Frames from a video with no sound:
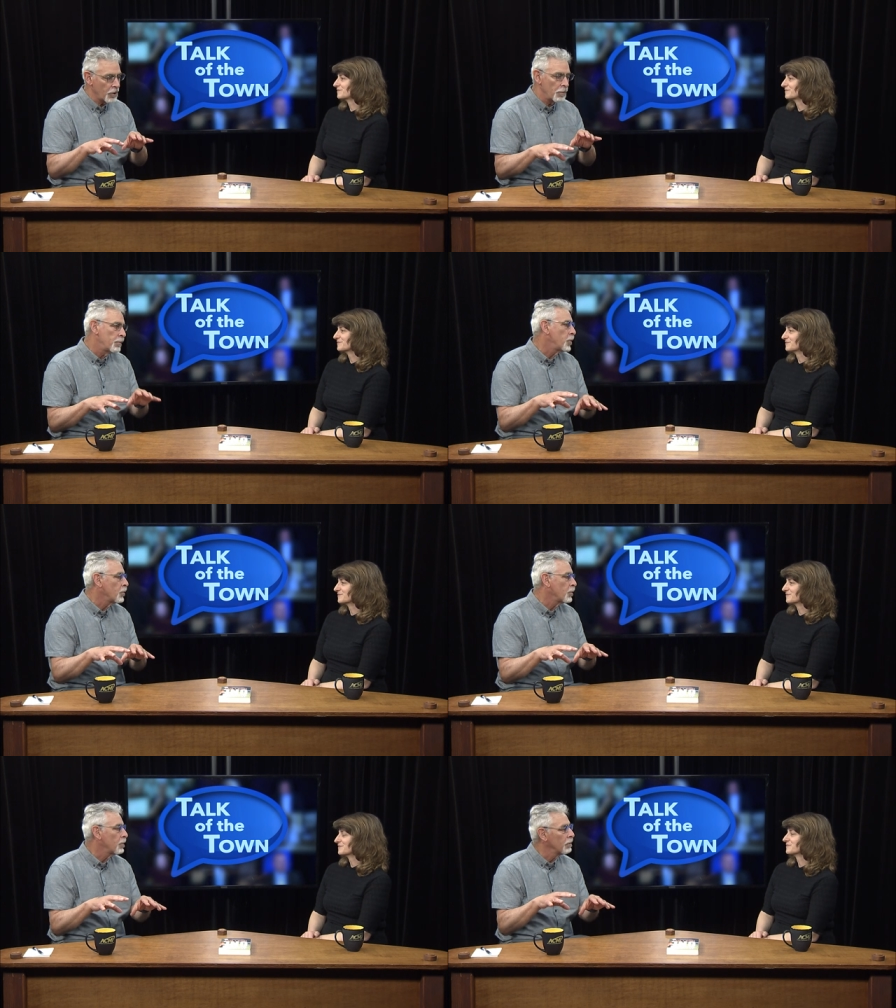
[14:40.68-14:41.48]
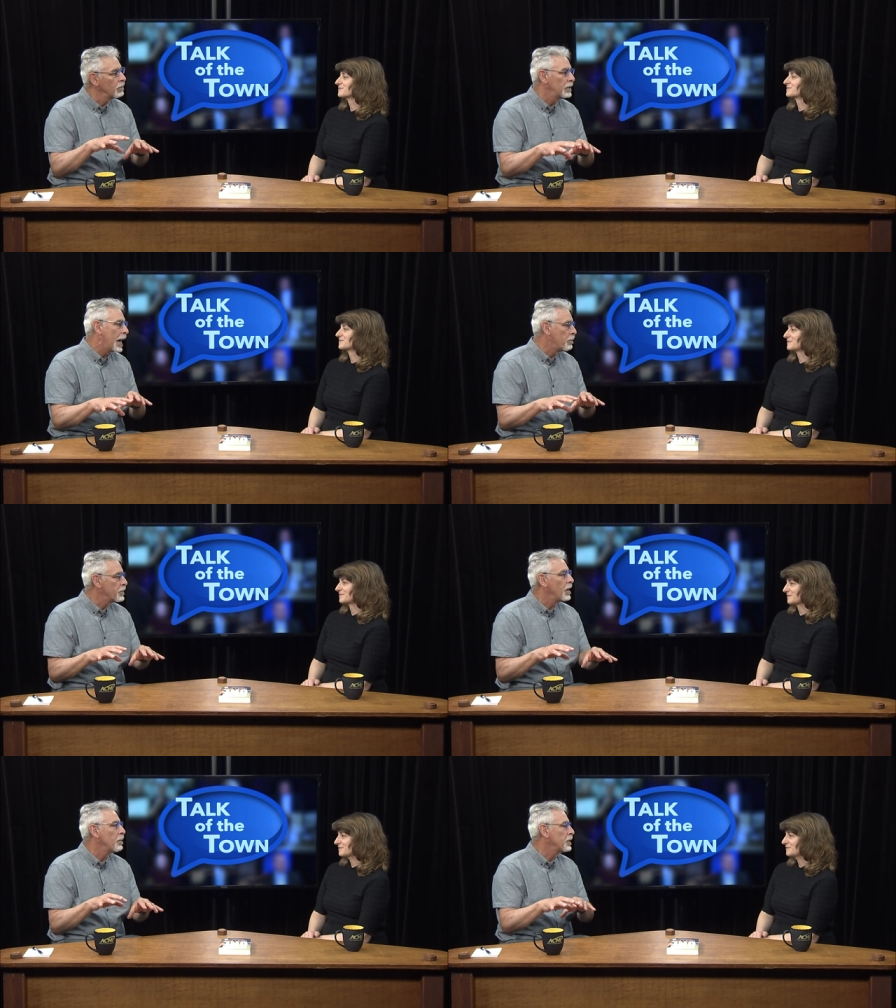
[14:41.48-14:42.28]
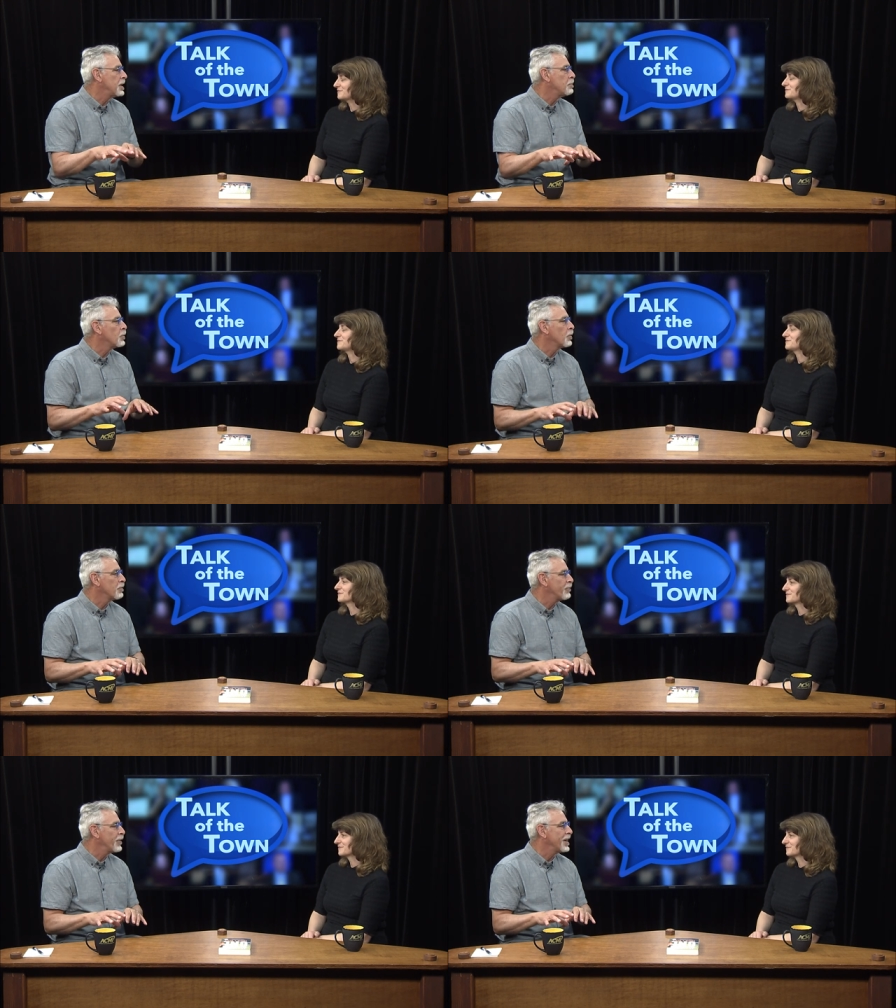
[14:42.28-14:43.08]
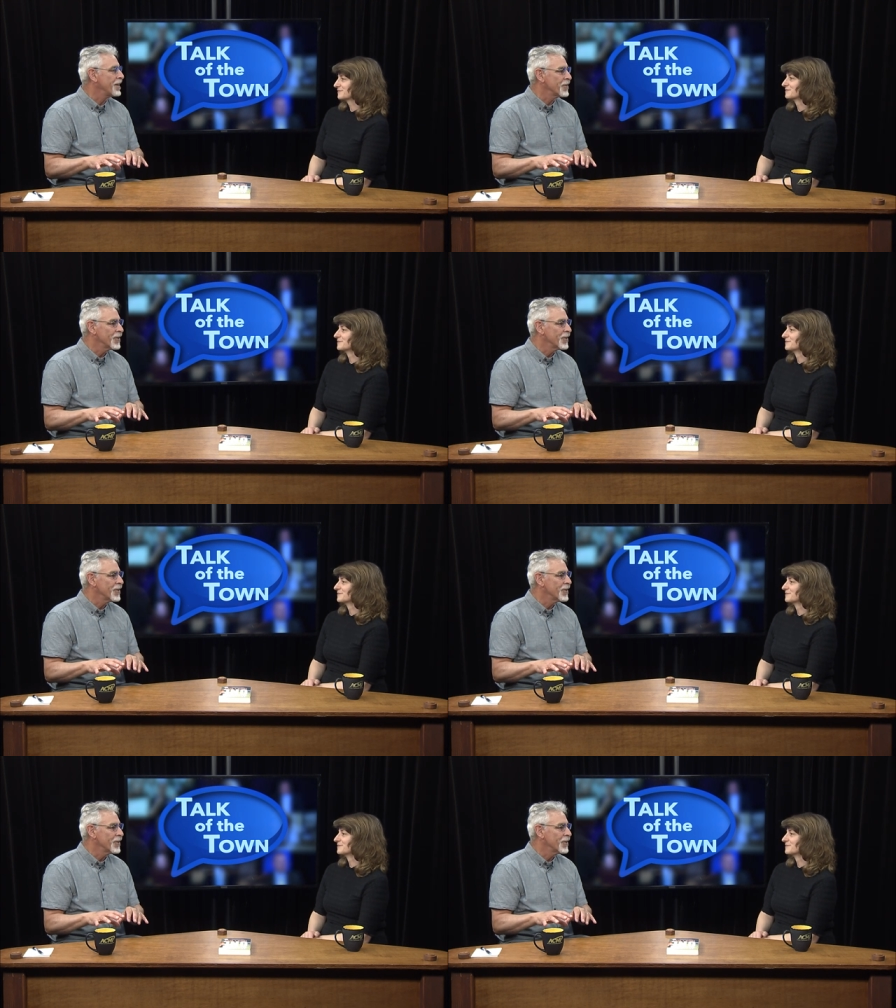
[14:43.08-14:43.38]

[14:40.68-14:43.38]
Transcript: computer, laptop, keyboard phase.